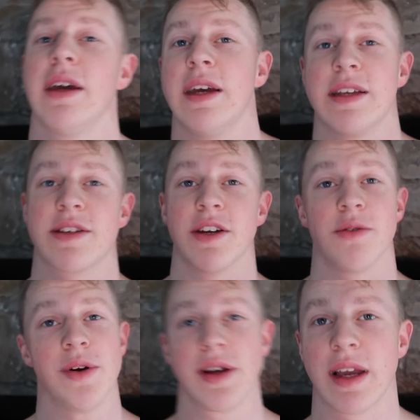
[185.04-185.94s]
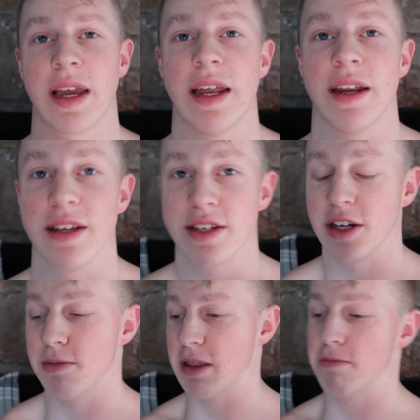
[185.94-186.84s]
it's going to work again, and it's
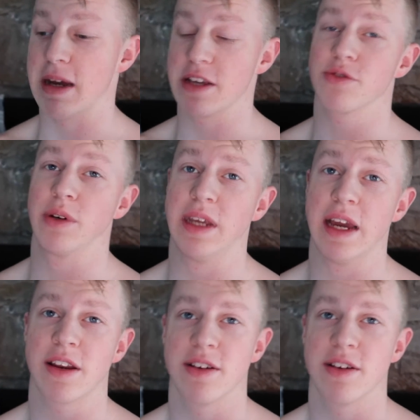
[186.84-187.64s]
going to be the best one yet,